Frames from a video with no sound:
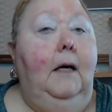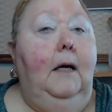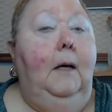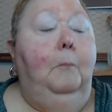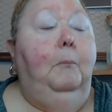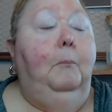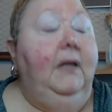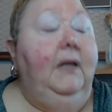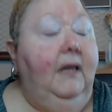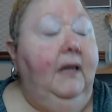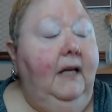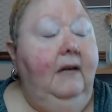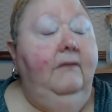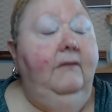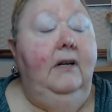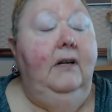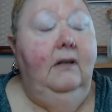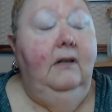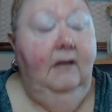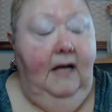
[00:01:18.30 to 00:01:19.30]
believe it
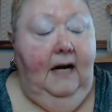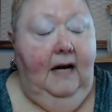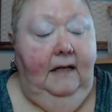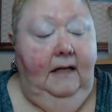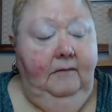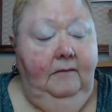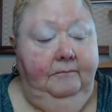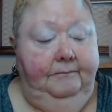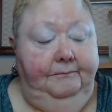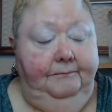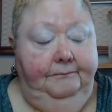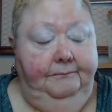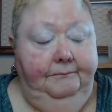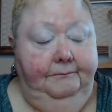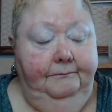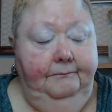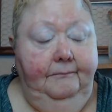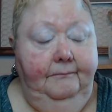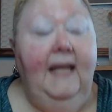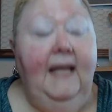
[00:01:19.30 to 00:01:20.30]
or not,
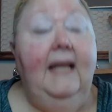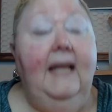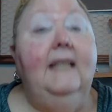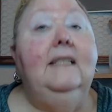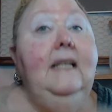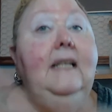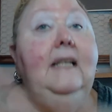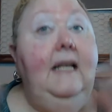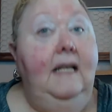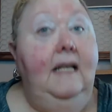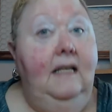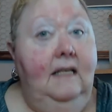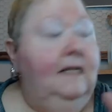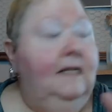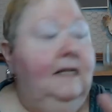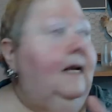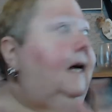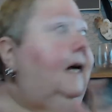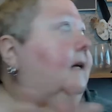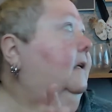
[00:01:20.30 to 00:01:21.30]
it's an
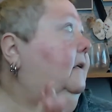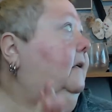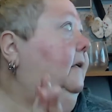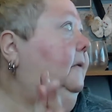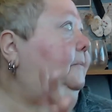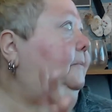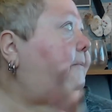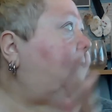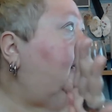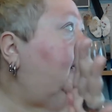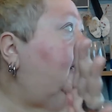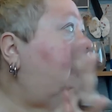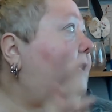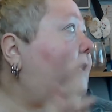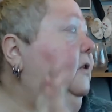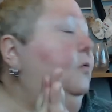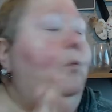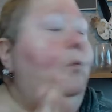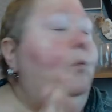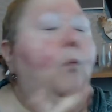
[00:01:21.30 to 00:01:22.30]
insect. It's
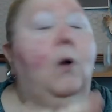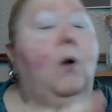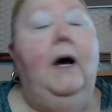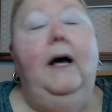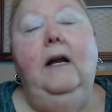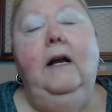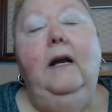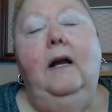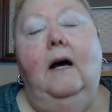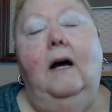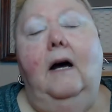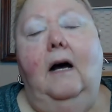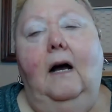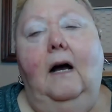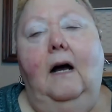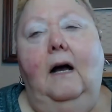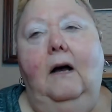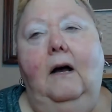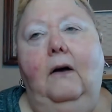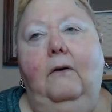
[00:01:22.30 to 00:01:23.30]
one
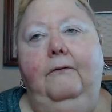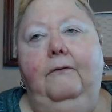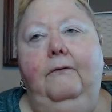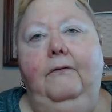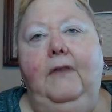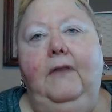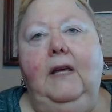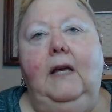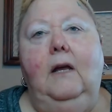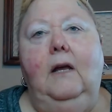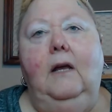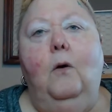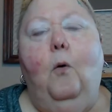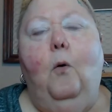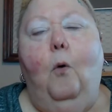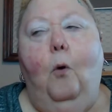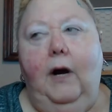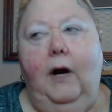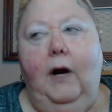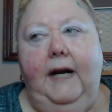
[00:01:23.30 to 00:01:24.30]
of the
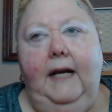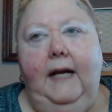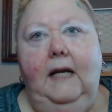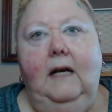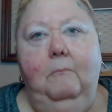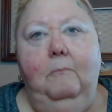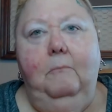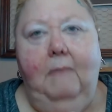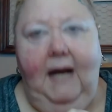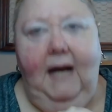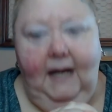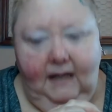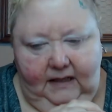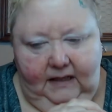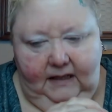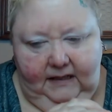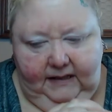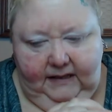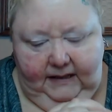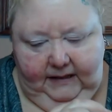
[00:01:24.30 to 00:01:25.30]
orchid
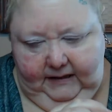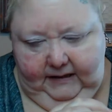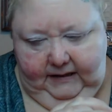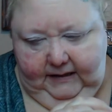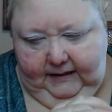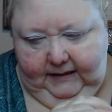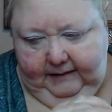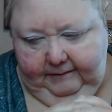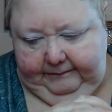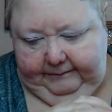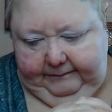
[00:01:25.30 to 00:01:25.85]
mantises.